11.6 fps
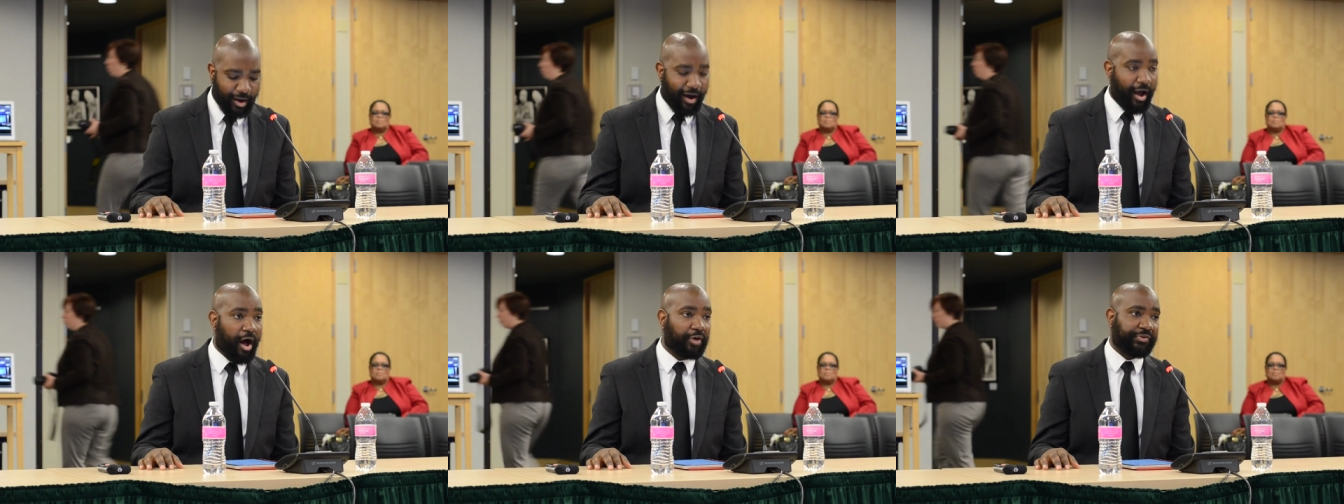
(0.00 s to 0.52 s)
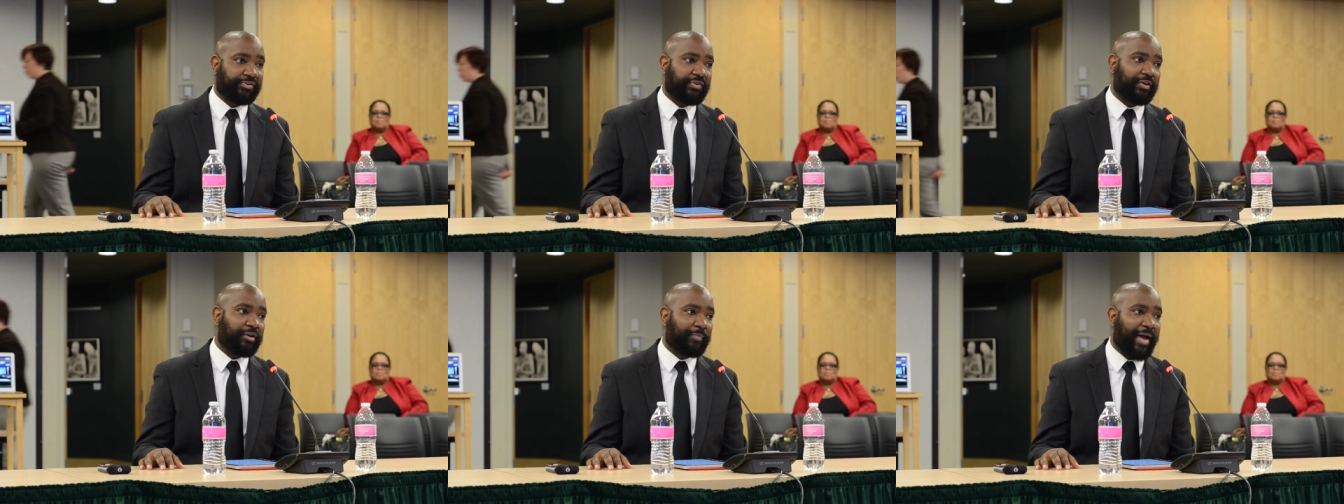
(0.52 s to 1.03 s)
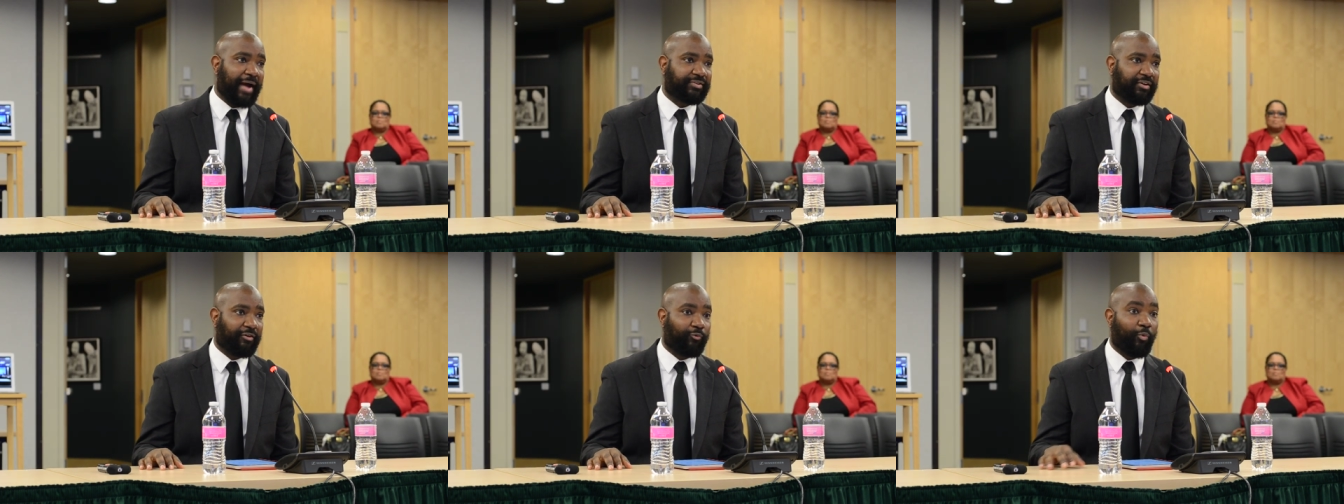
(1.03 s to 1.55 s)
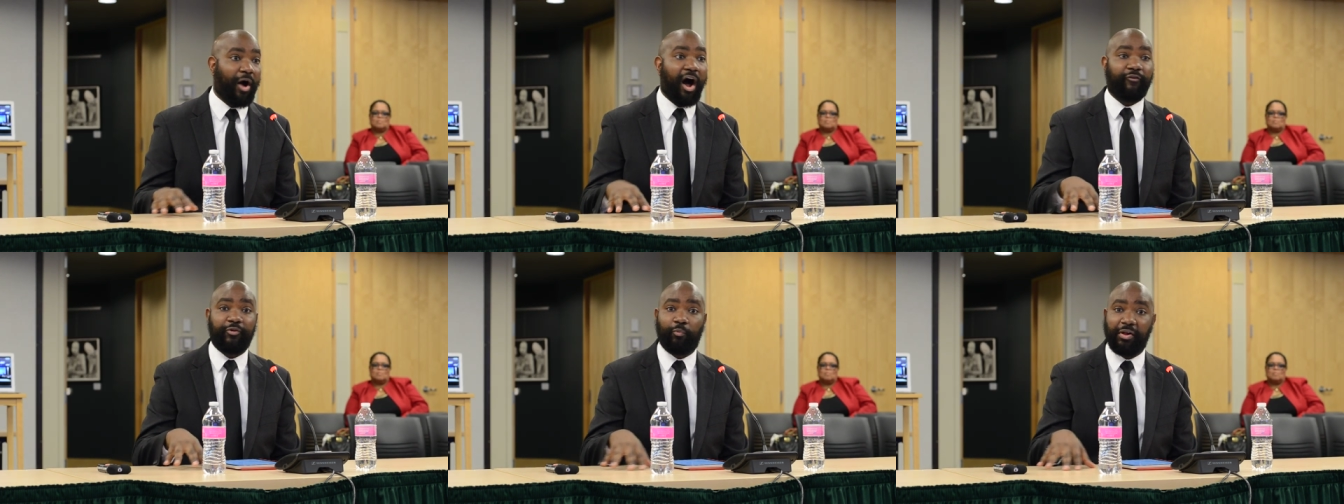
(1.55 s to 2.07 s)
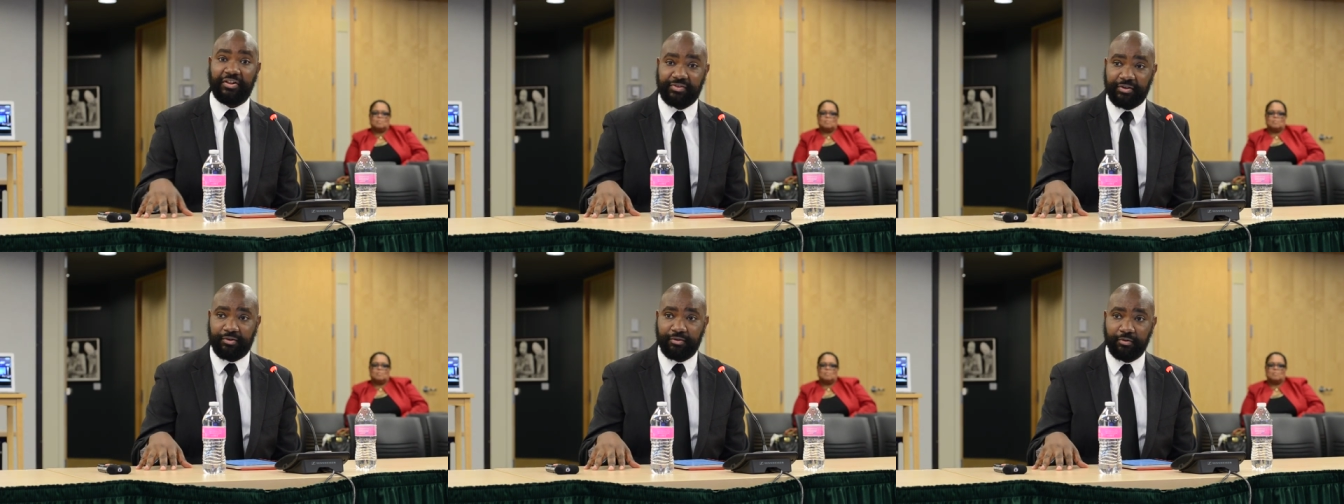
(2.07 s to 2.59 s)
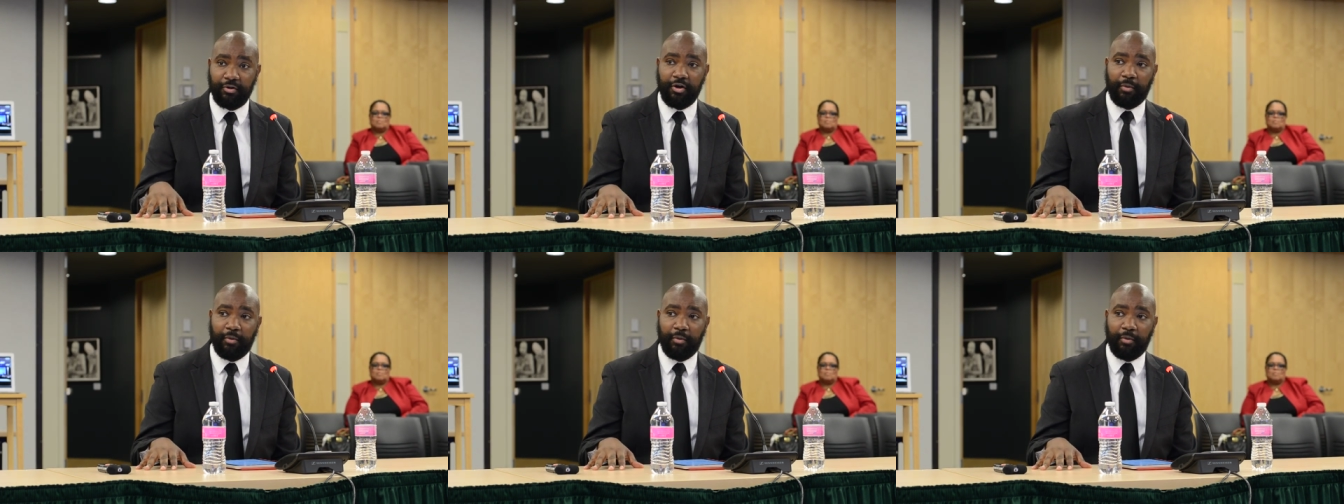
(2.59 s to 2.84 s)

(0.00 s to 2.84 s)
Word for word: I also see the impact of often well-intended,